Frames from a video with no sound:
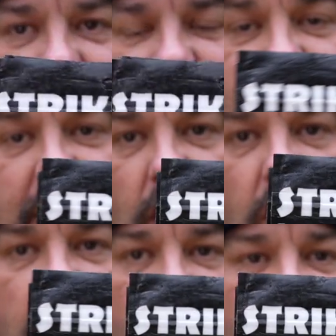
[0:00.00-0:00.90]
So that
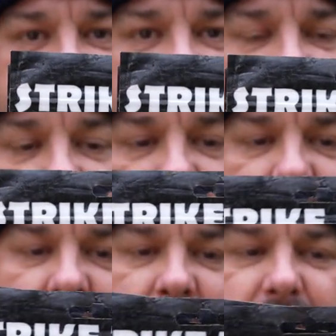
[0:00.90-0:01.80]
highlights how
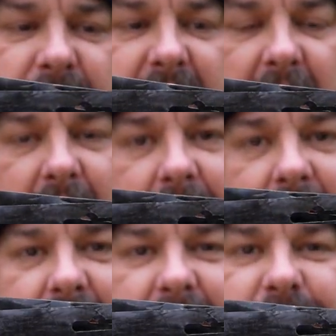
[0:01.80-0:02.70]

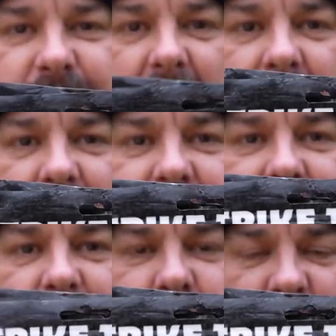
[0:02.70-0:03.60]
color colors
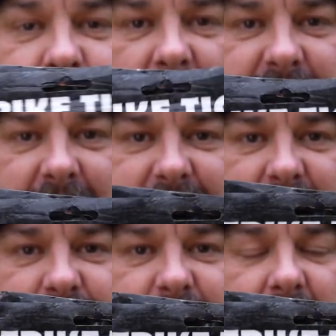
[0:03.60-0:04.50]
of soft plastics
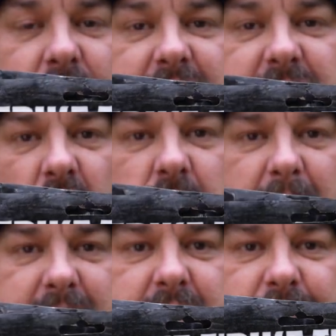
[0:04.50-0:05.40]
can vary so
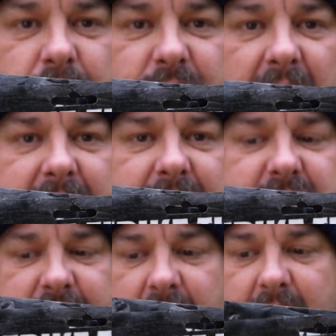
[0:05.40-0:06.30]
much from day
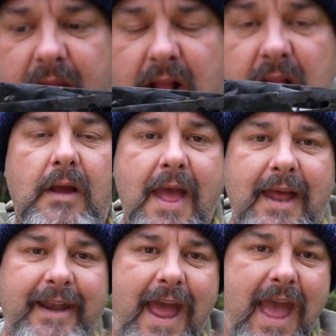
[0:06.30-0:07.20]
to day
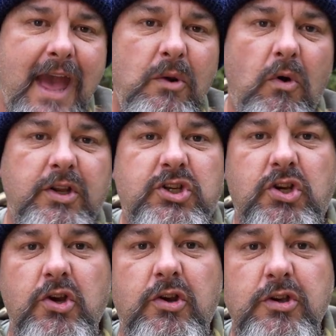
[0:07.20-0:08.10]
now how do i
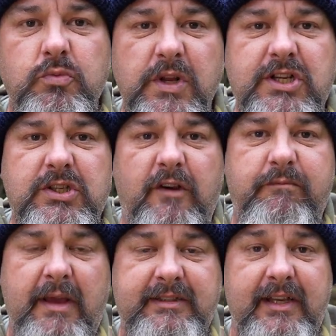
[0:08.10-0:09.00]
choose which
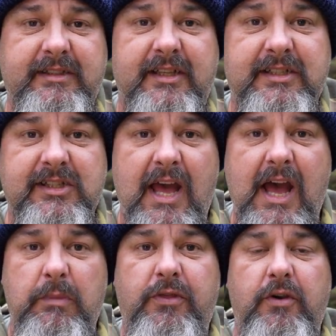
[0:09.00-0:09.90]
soft plastics to
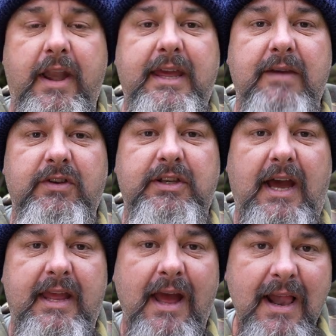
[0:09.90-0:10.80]
start with on any given
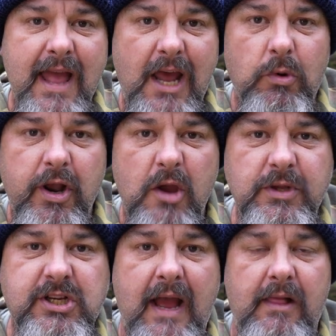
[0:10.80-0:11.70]
day how do i know
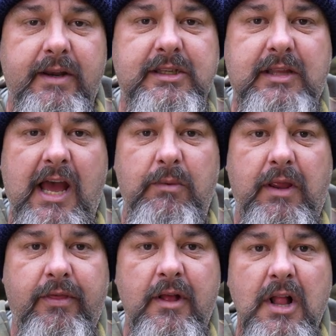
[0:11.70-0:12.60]
which color to start
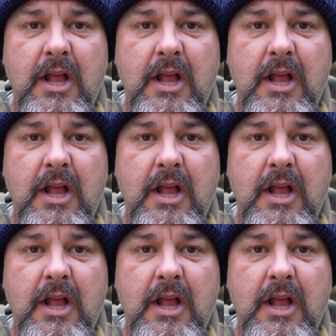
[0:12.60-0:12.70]
with